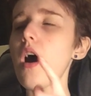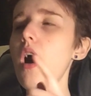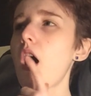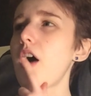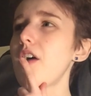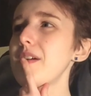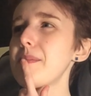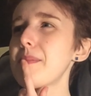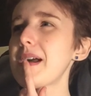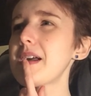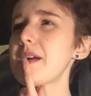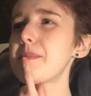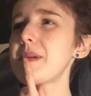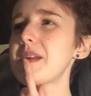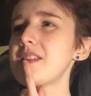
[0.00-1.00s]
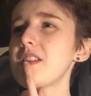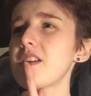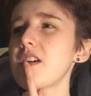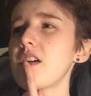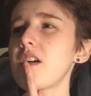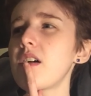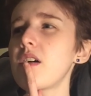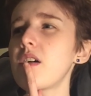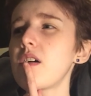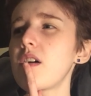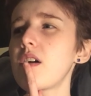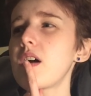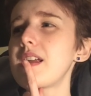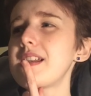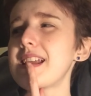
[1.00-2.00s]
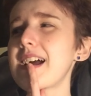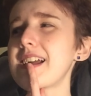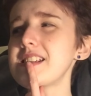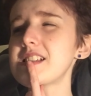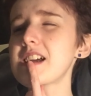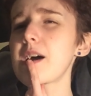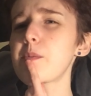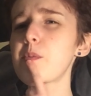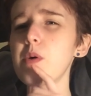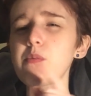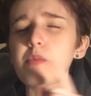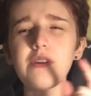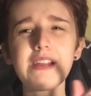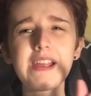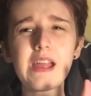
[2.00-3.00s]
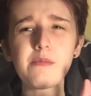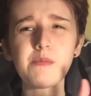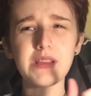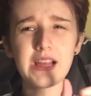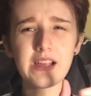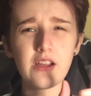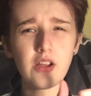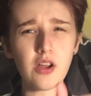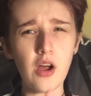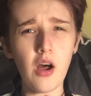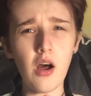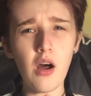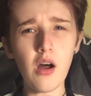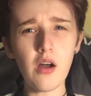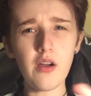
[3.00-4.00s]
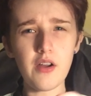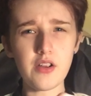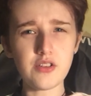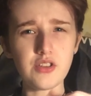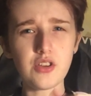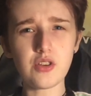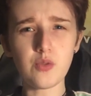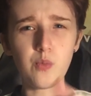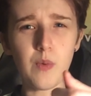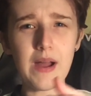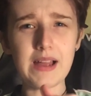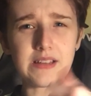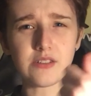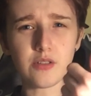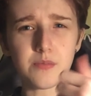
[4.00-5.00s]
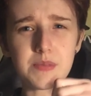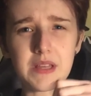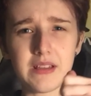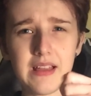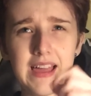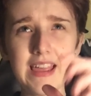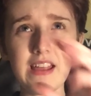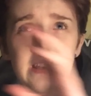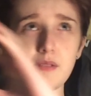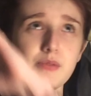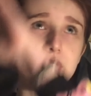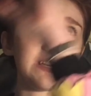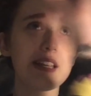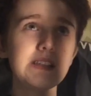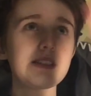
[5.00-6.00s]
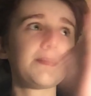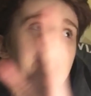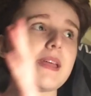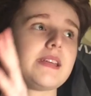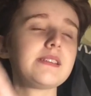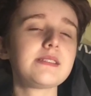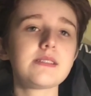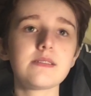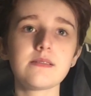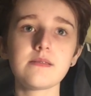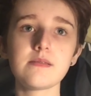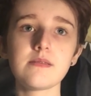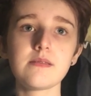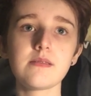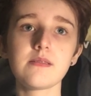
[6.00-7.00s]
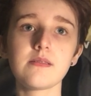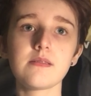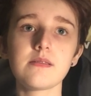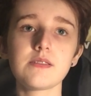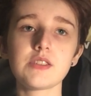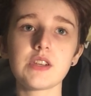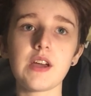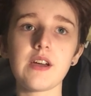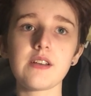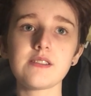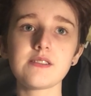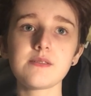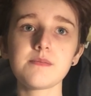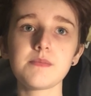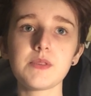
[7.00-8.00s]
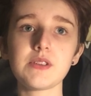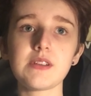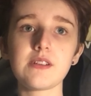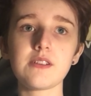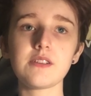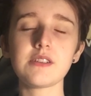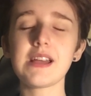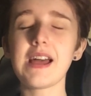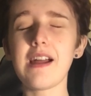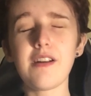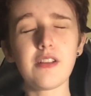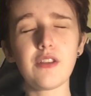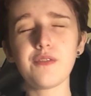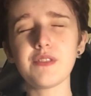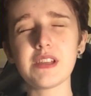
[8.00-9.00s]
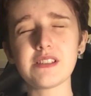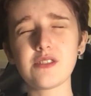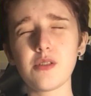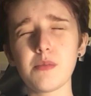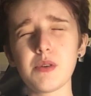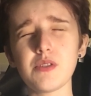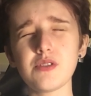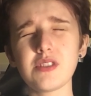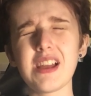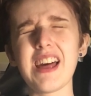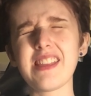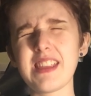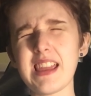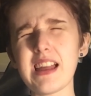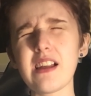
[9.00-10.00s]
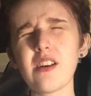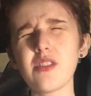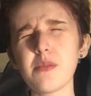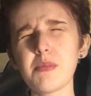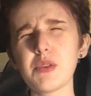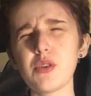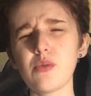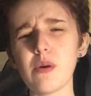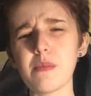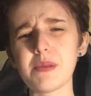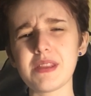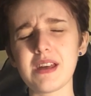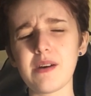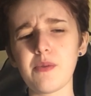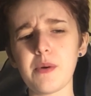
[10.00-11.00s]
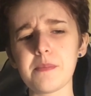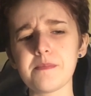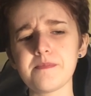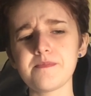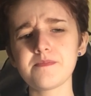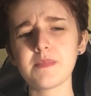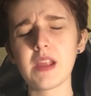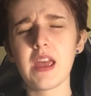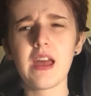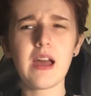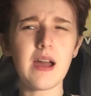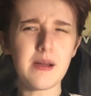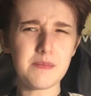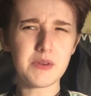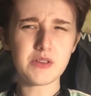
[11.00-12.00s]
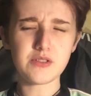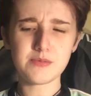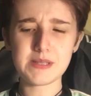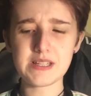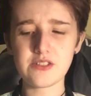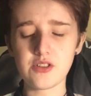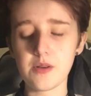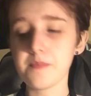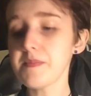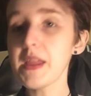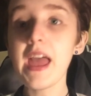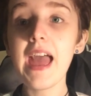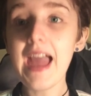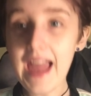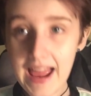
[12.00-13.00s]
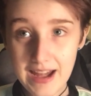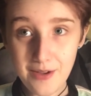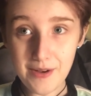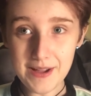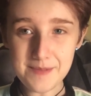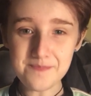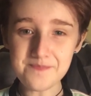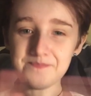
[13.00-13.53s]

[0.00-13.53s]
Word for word: or it might have been the nighttime one where it came with like a cot and you could wind up the light and it was like space stars, multicoloured. I love that so much. I think I got the blue one with that one, I'm not one hundred percent sure. Anyway,